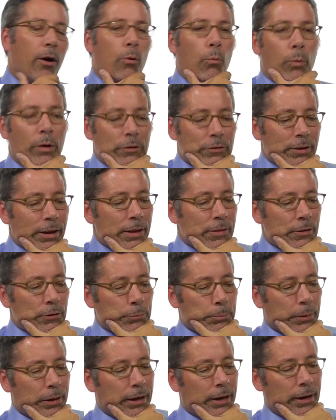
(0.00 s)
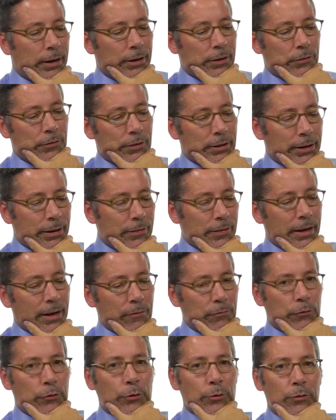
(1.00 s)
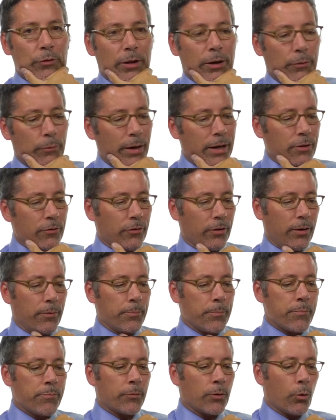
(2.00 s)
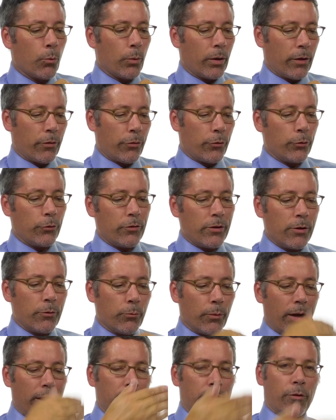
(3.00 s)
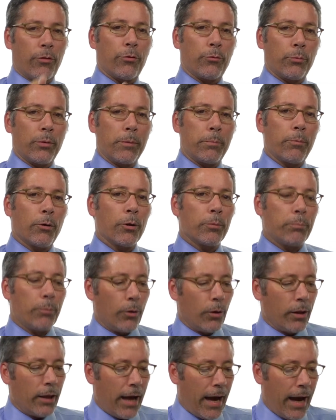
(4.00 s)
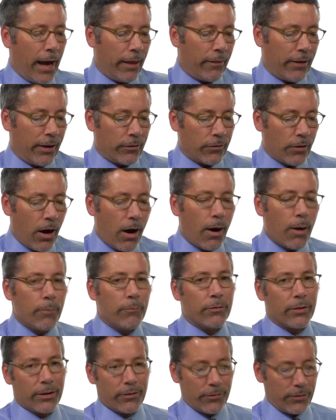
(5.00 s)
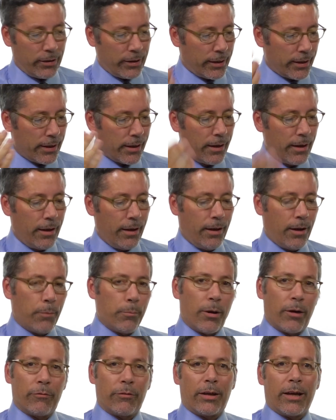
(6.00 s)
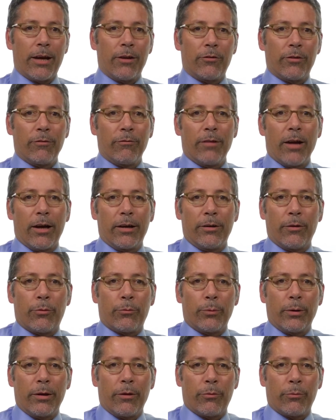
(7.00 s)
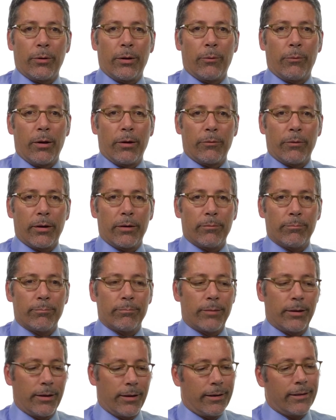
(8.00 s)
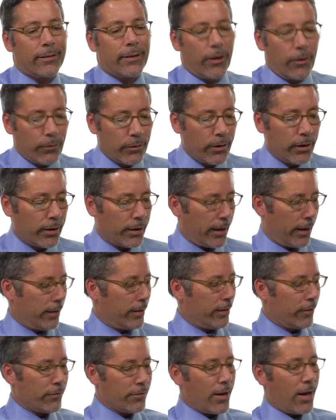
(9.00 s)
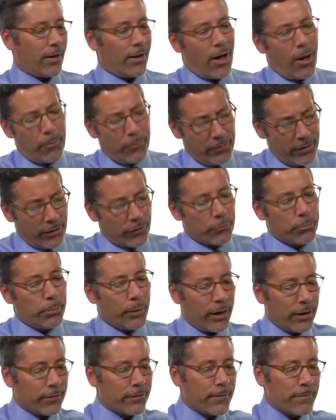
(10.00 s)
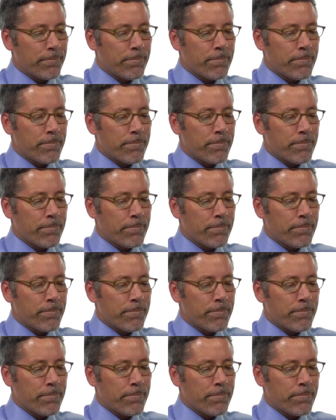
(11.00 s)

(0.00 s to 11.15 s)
We say this because in the F2 generation, we got 13 red to 3 purple, and that's obviously a modification of 9 to 3 to 3 to 1, right? I know, again, it's not obvious, but